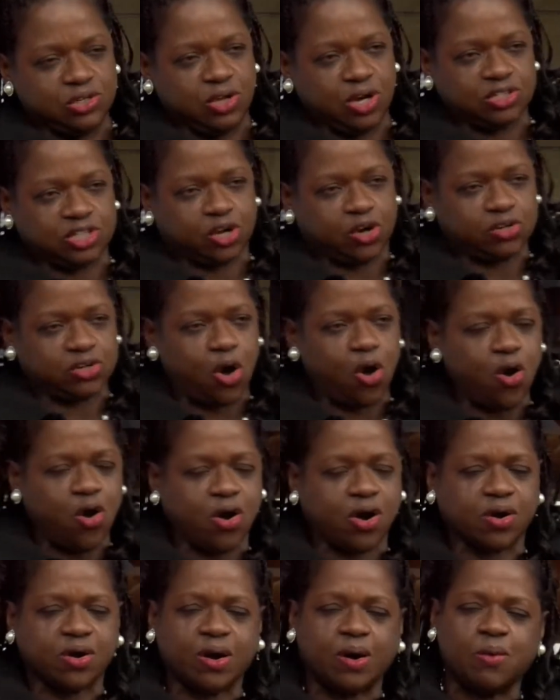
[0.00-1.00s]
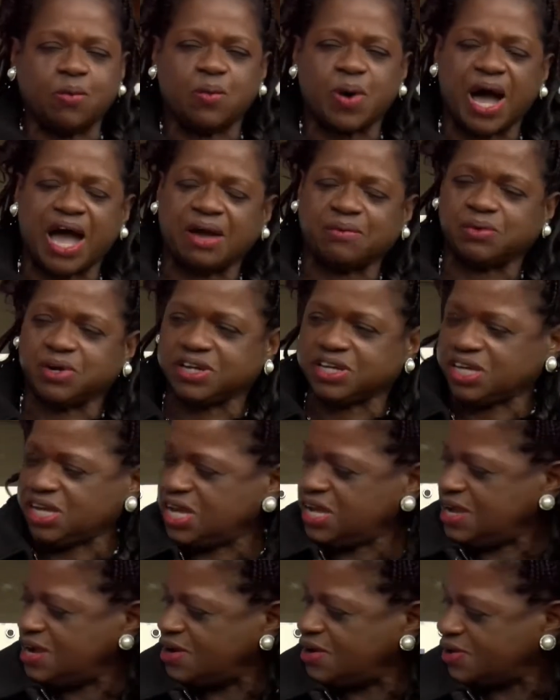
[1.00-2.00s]
to the core of why we're
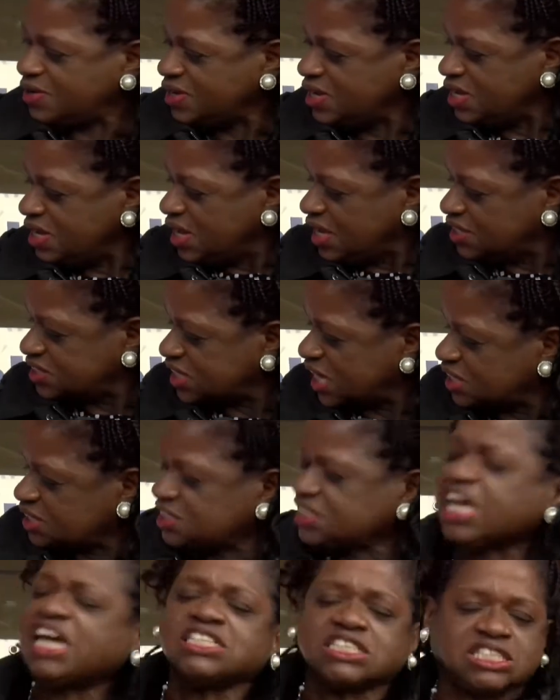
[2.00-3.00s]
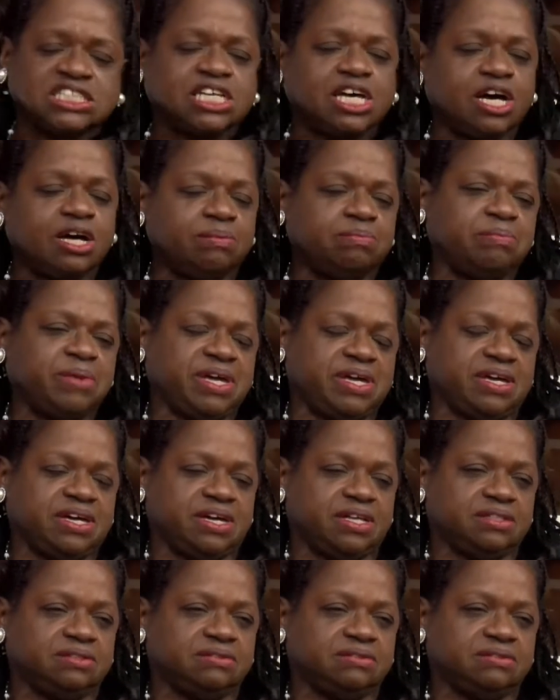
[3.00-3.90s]
here is that this good man,